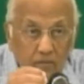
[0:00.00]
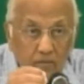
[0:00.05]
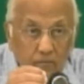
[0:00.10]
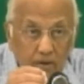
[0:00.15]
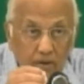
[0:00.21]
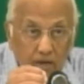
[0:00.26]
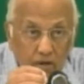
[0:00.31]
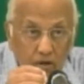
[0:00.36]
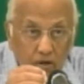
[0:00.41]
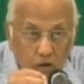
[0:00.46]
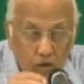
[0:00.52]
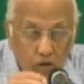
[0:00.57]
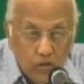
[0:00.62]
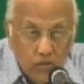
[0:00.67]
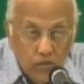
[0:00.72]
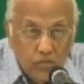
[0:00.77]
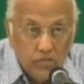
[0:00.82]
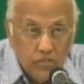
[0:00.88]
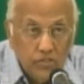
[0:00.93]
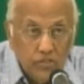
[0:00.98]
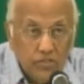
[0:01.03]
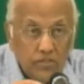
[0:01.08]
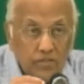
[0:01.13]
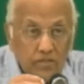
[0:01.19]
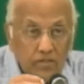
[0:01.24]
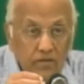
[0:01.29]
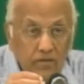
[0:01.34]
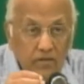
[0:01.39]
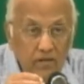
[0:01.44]
where he
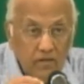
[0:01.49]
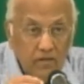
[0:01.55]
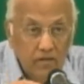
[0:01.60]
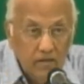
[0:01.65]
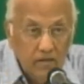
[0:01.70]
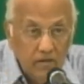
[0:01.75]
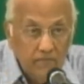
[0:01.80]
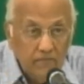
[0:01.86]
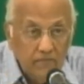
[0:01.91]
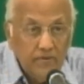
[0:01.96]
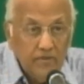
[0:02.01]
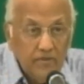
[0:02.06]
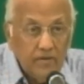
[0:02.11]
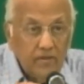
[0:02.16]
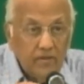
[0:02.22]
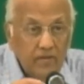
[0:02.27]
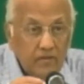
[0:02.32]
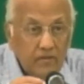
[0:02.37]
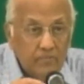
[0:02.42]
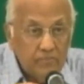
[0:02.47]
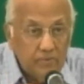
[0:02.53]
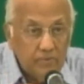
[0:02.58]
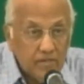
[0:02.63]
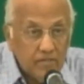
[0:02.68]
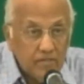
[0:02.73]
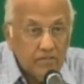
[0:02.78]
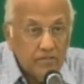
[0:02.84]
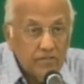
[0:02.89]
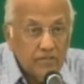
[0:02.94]
constantly lived in the
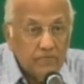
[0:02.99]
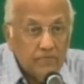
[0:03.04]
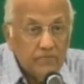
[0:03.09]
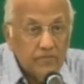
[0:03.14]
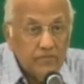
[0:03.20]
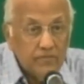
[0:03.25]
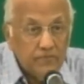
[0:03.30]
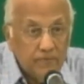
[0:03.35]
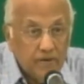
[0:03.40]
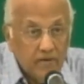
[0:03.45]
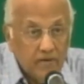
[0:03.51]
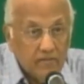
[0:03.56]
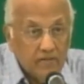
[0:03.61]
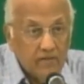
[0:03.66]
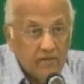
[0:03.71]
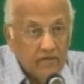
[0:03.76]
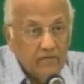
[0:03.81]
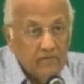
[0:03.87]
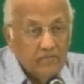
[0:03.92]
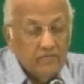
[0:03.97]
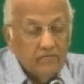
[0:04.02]
presence of his Father.